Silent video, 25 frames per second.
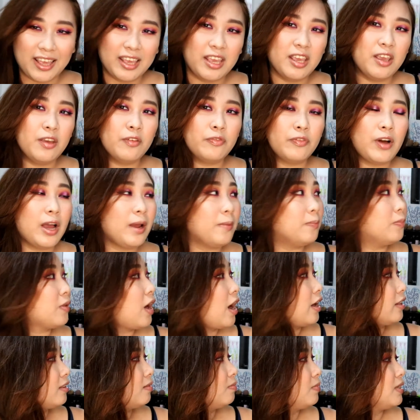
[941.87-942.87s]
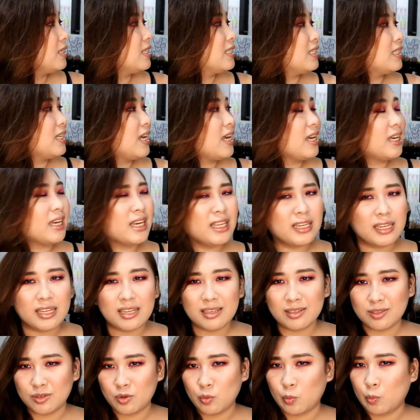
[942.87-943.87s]
If I'm not mistaken,
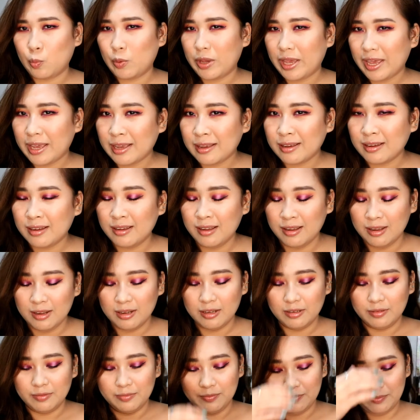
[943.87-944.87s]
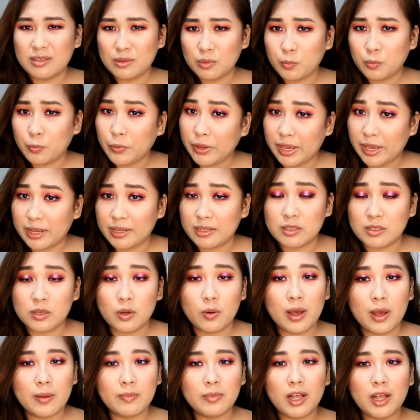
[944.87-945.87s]
is Wig. It's Wig.
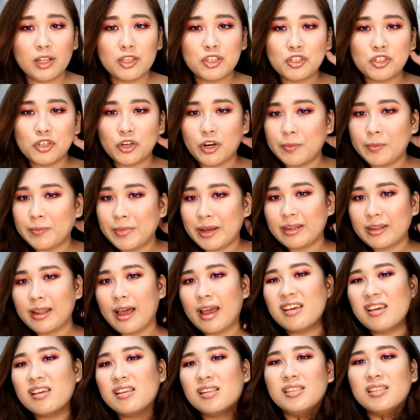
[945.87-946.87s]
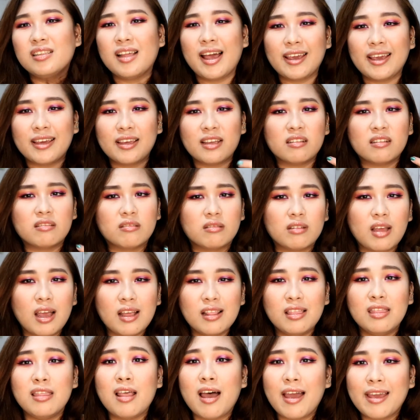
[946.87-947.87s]
So I'm not sure, but I like it.
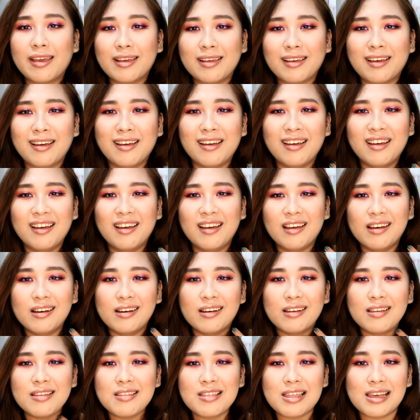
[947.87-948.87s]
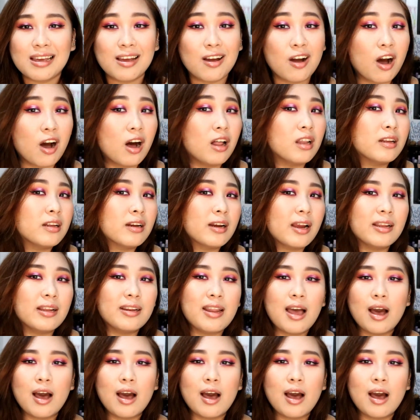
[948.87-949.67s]
I like the color and